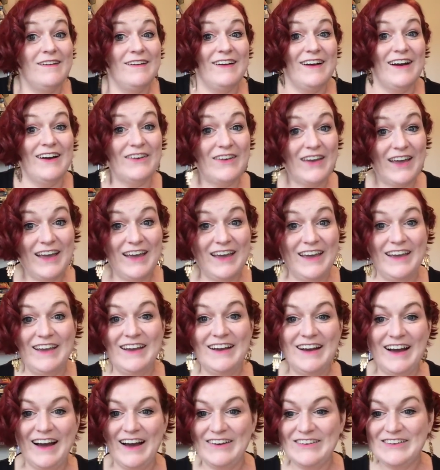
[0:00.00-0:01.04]
Okay,
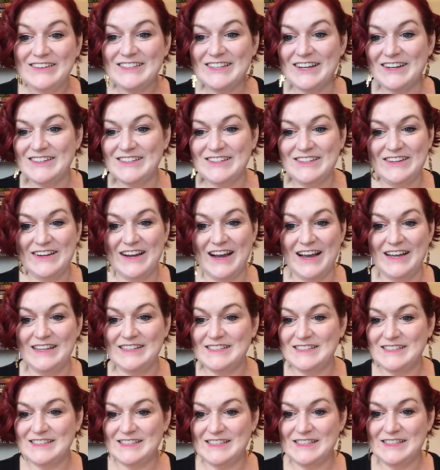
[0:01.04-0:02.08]
I will talk to you guys
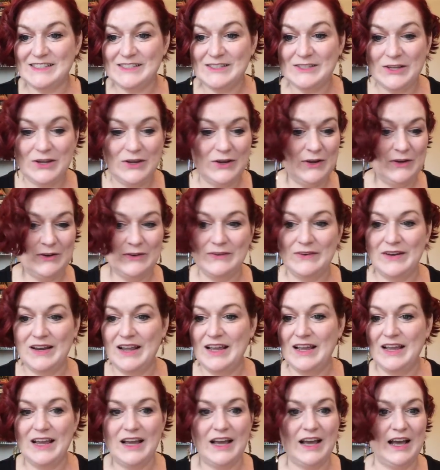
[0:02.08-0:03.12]

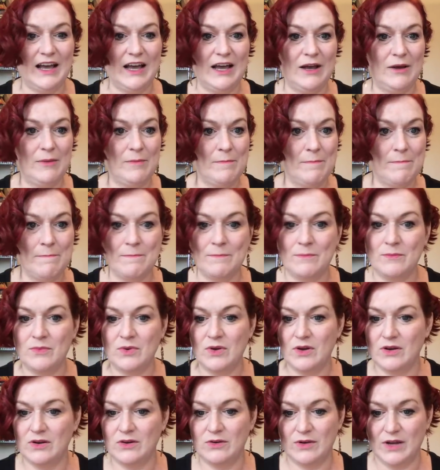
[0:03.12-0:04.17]
soon. Um,
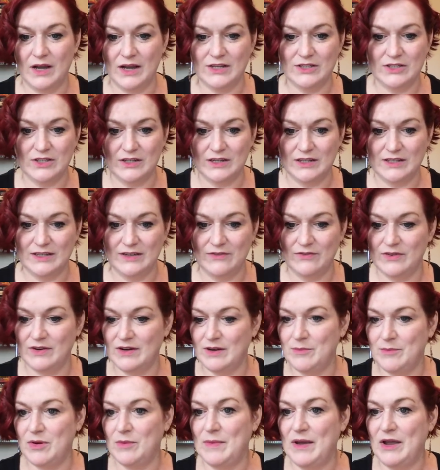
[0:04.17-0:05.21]
oh gosh, because
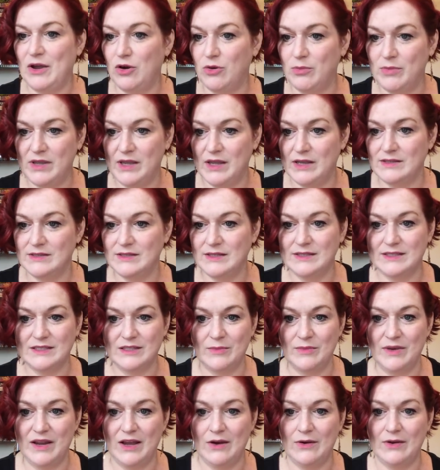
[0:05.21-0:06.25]
I'm on my OBS
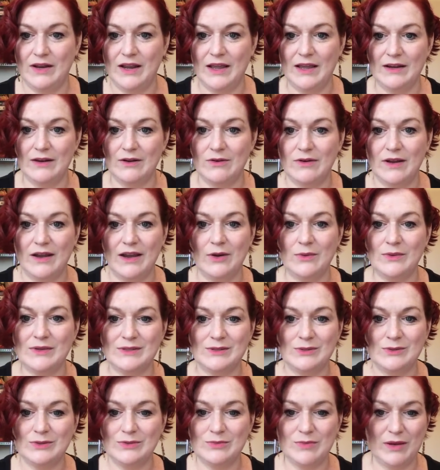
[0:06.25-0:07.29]
system now, and I I always
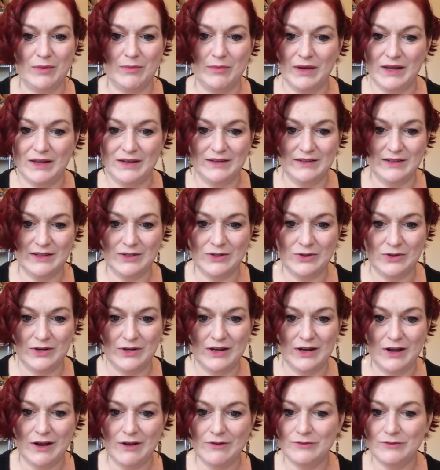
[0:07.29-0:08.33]
lose my button to turn it off.